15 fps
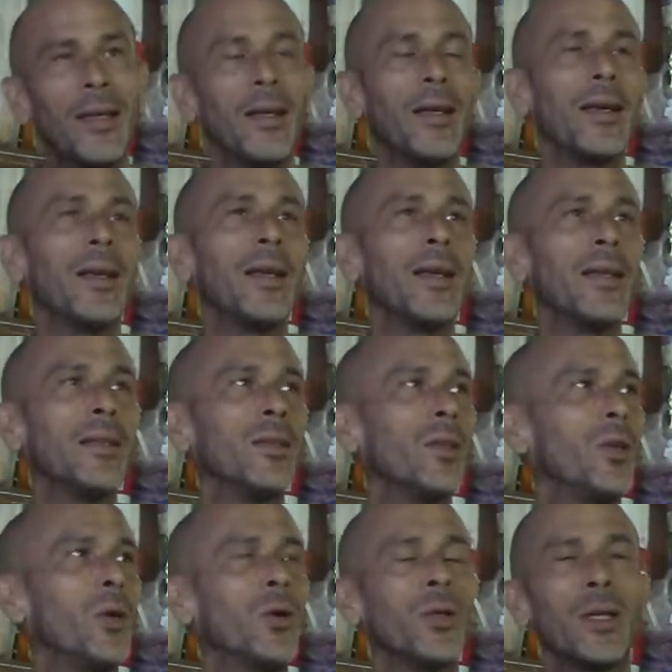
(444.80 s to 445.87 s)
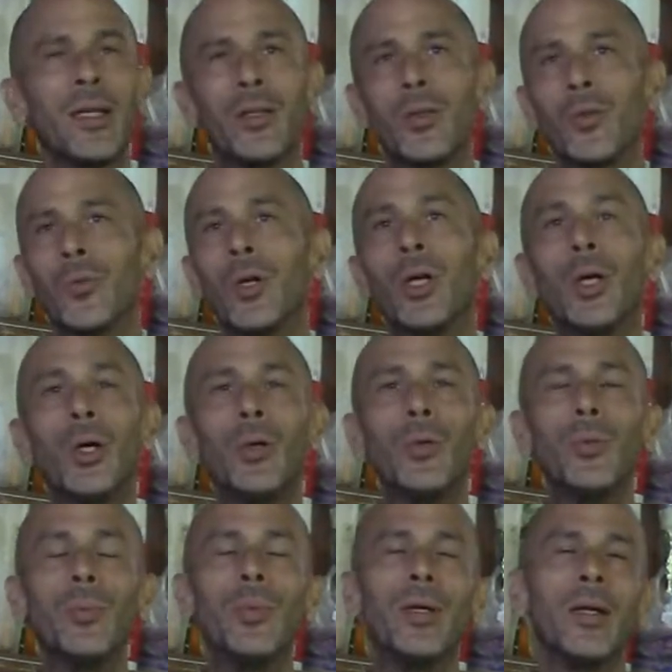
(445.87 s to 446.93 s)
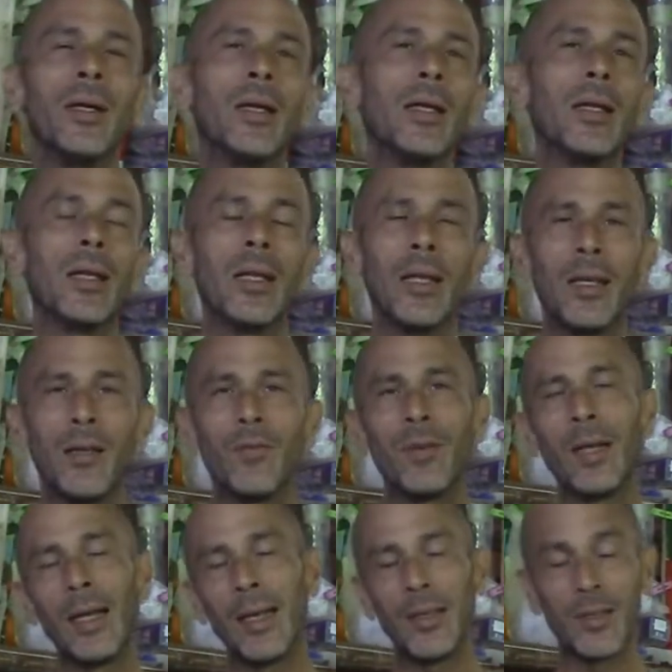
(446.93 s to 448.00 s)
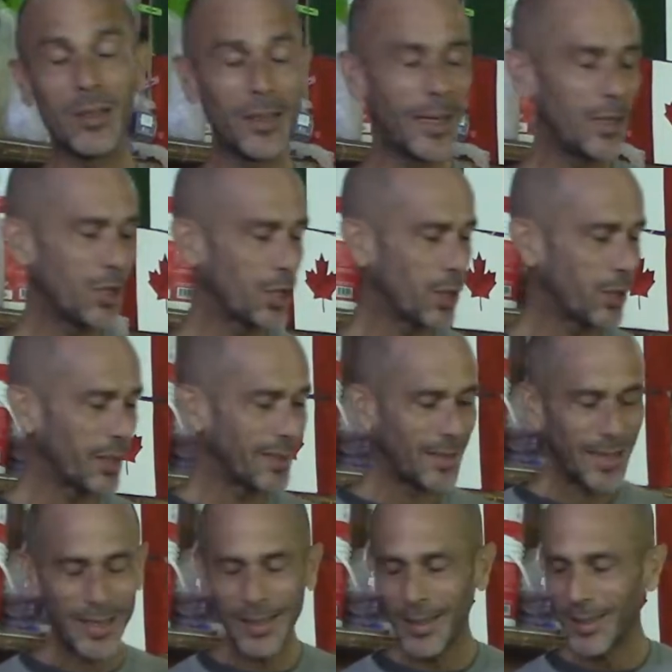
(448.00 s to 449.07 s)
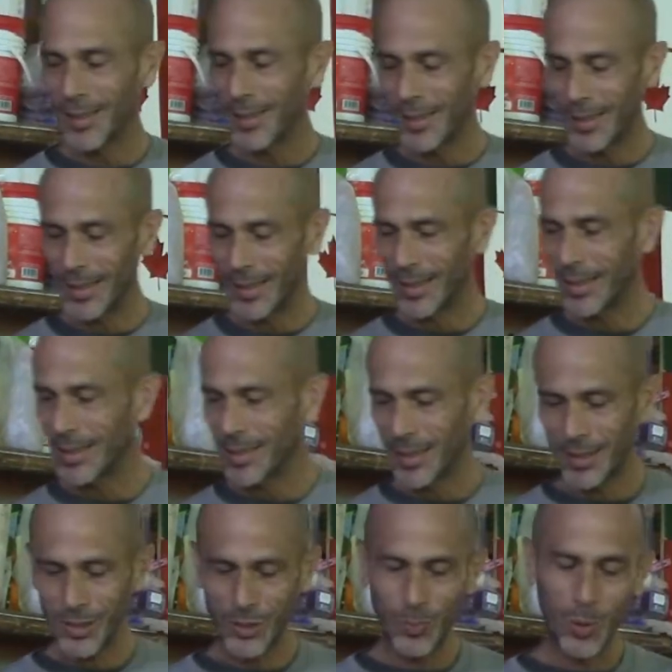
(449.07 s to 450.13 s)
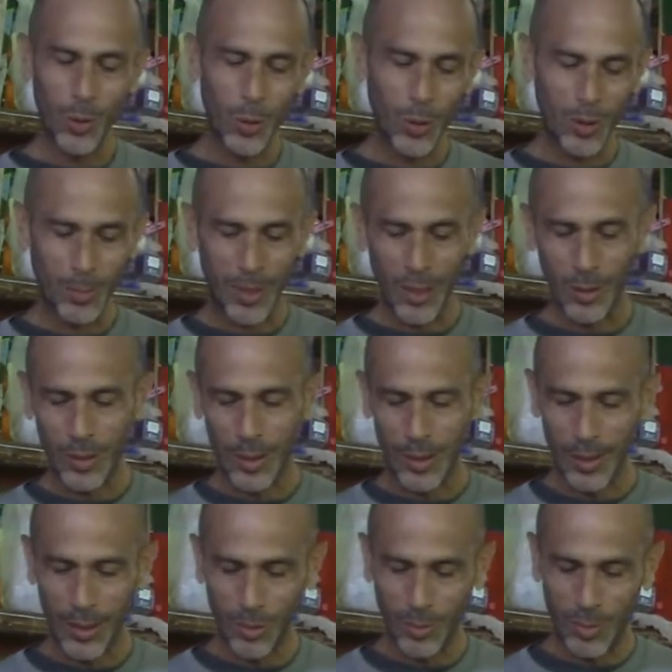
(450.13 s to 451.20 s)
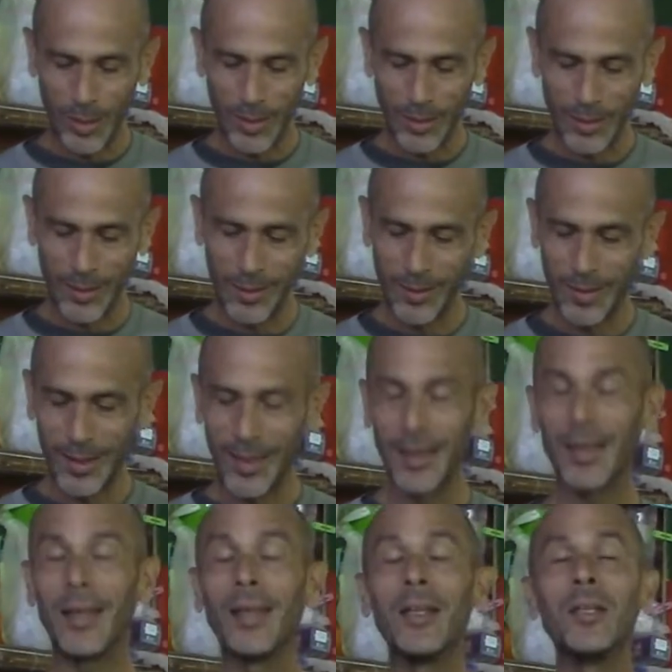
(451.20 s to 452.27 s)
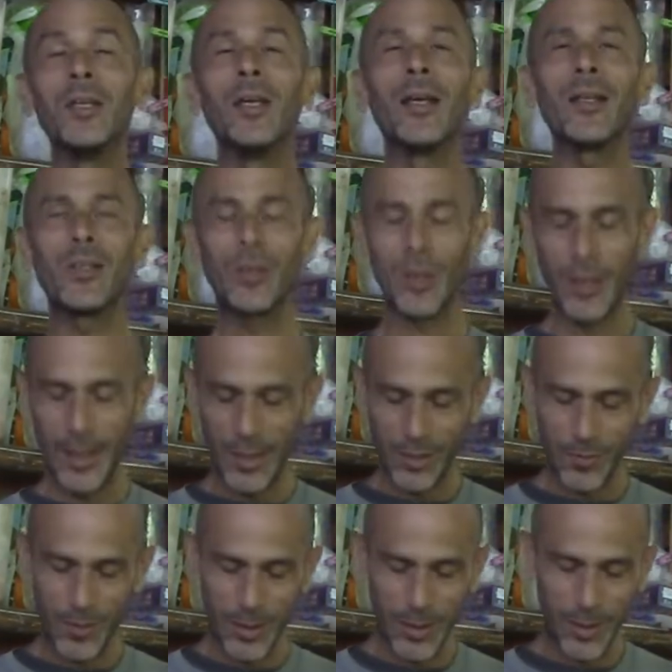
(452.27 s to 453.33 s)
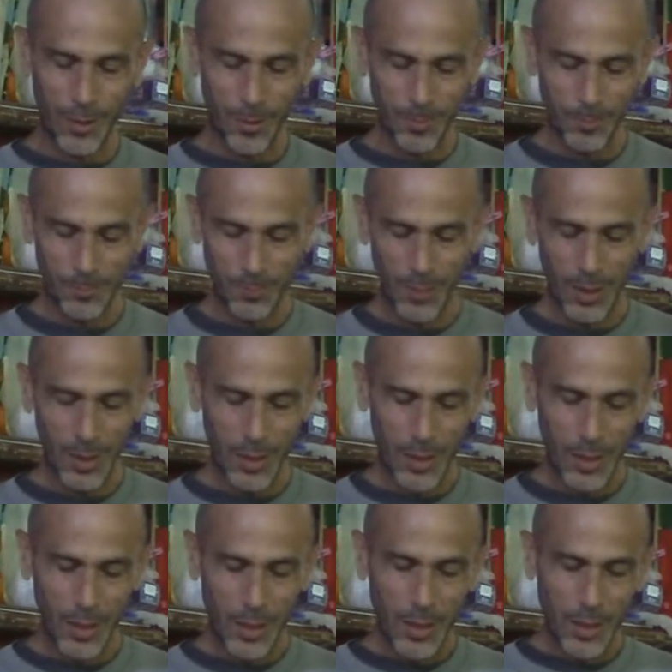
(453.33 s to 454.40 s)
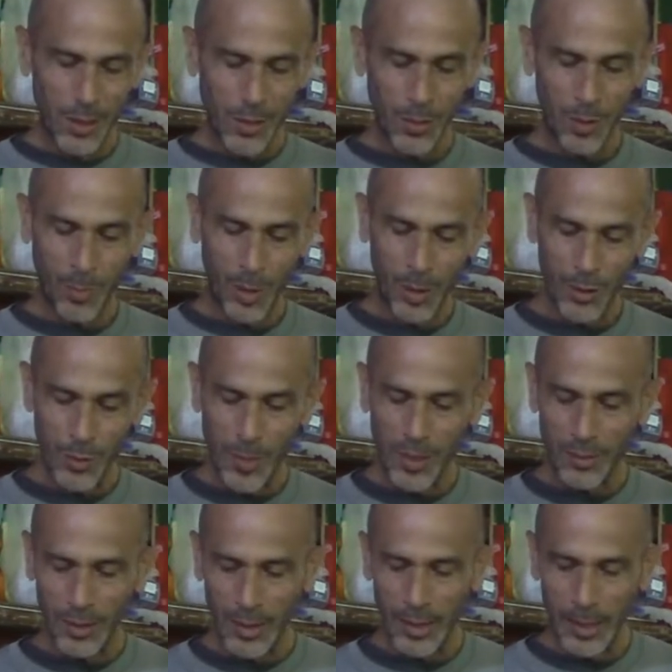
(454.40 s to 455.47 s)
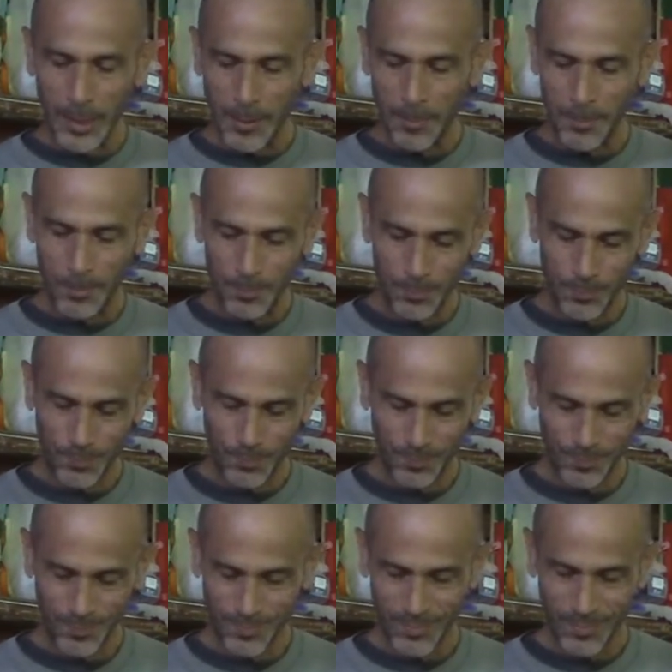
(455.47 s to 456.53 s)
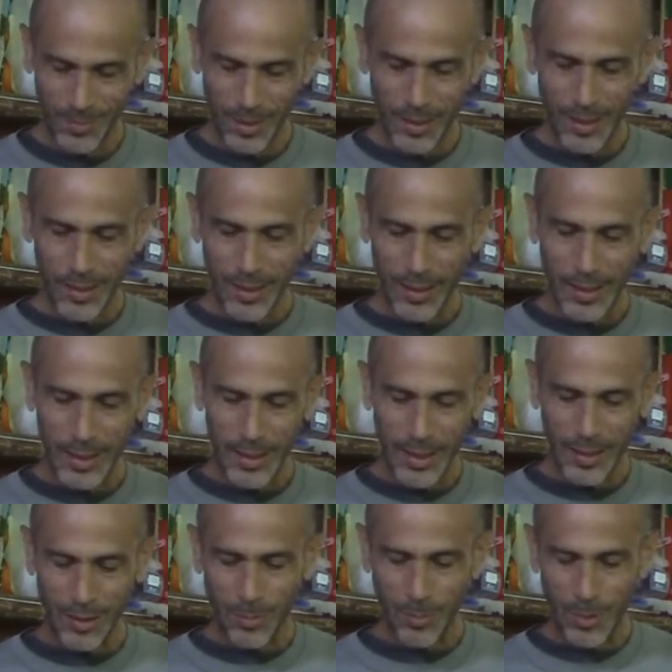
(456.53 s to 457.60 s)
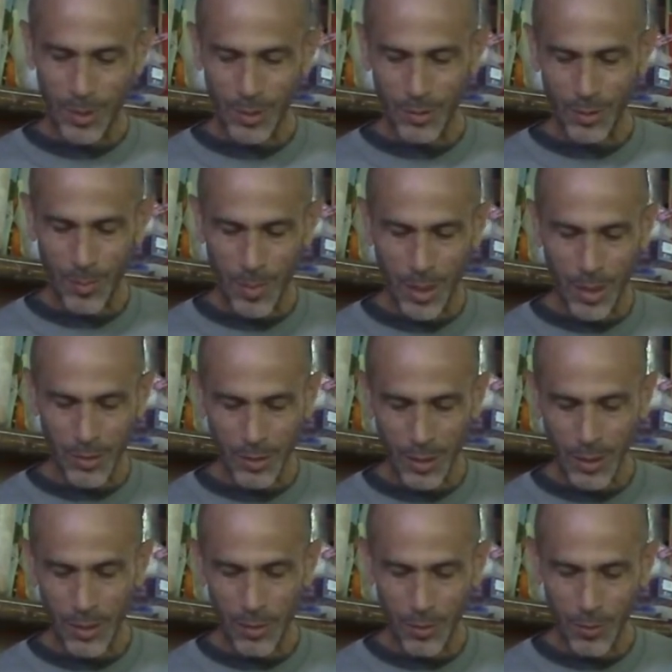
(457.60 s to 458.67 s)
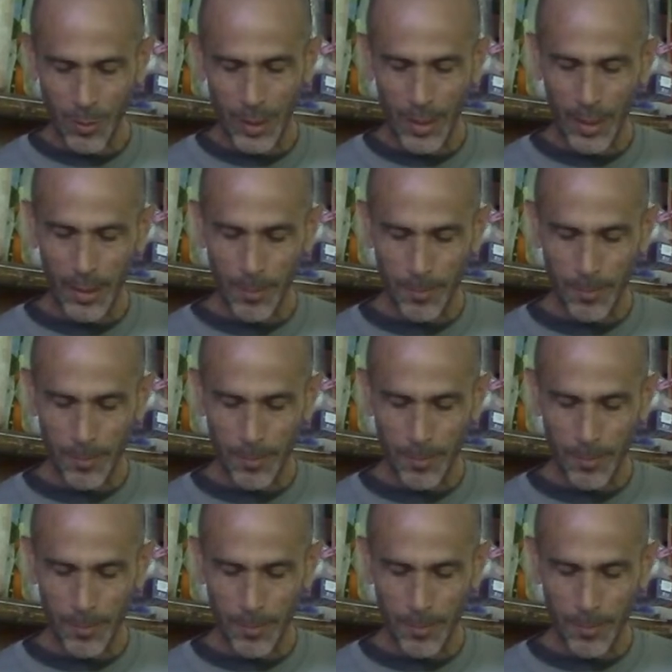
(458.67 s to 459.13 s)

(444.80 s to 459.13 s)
and don't get to roam and live as nature intended, as I spoke about a little bit in yesterday's video. So the butter's melting. I like the butter to melt all the way.